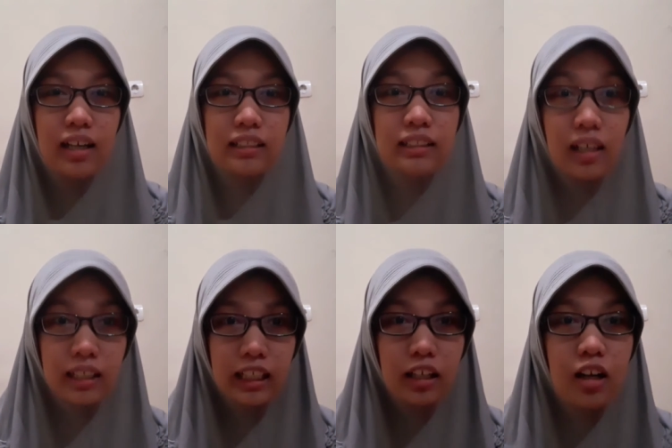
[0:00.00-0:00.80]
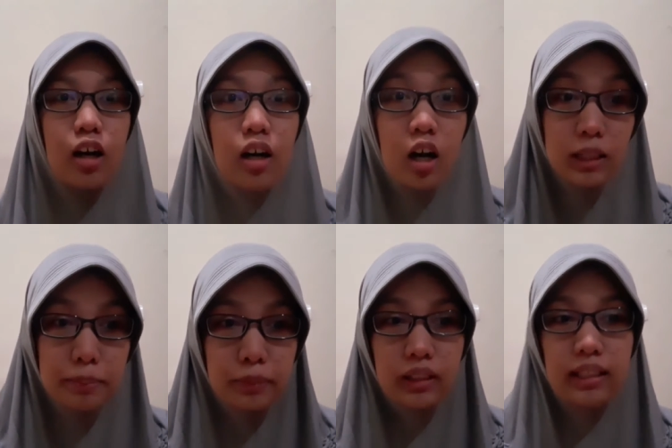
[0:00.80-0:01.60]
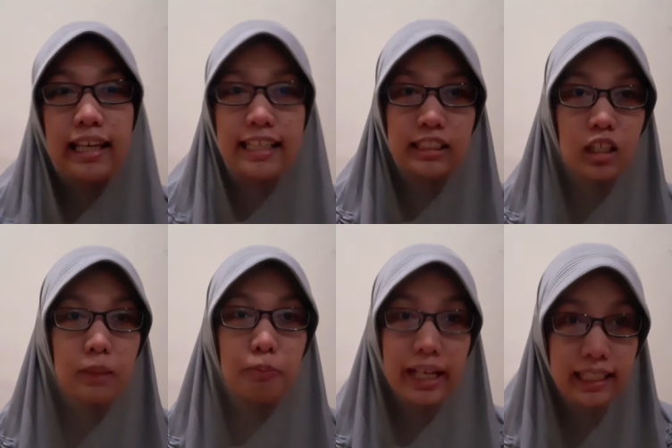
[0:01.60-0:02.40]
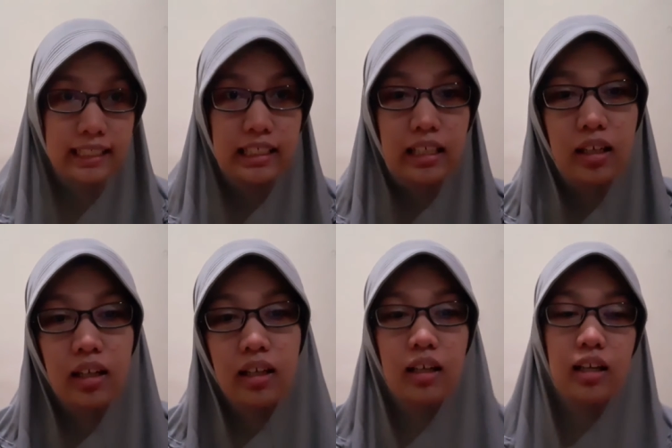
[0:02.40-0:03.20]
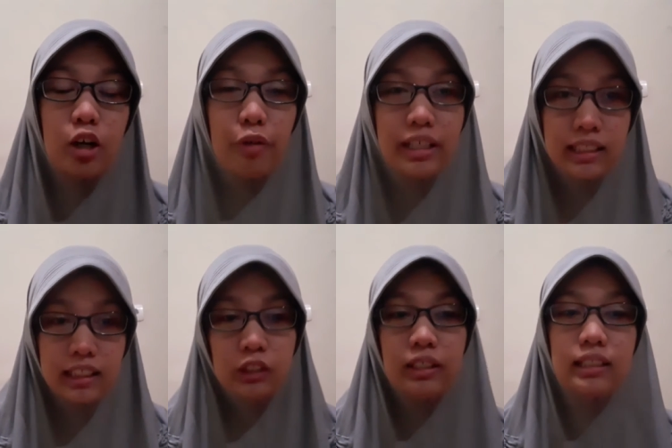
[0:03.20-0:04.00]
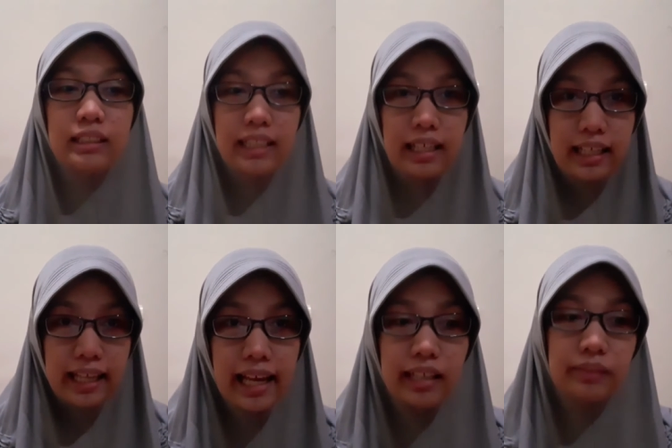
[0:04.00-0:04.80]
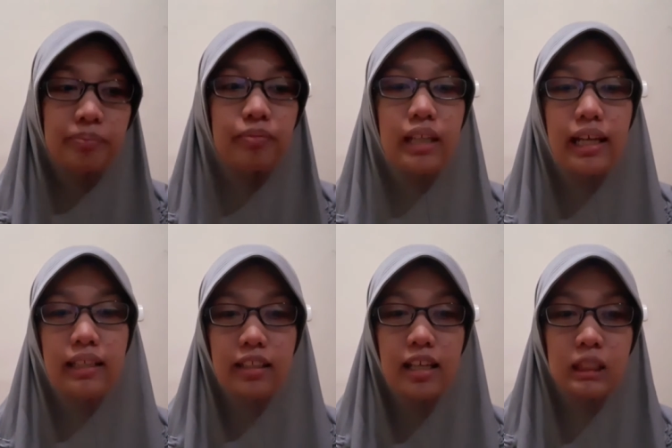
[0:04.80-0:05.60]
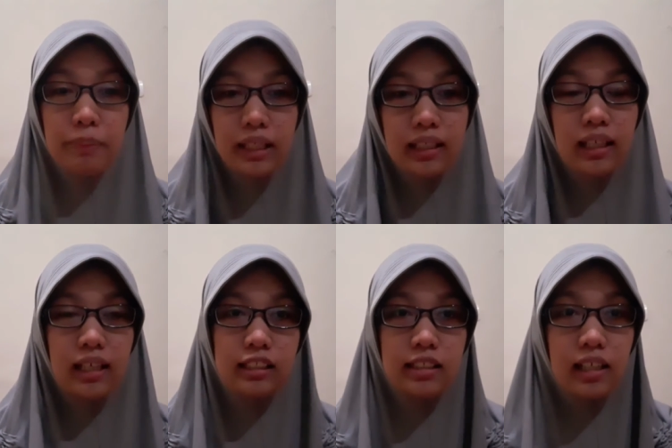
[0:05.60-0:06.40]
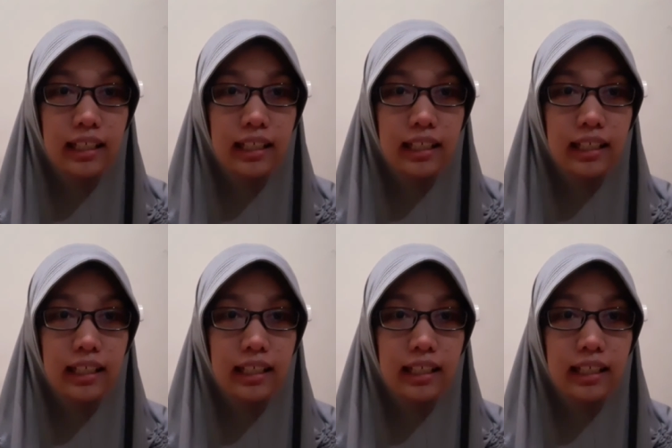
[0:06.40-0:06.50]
talking or output is not practicing. Krashen stresses yet again that speaking in the target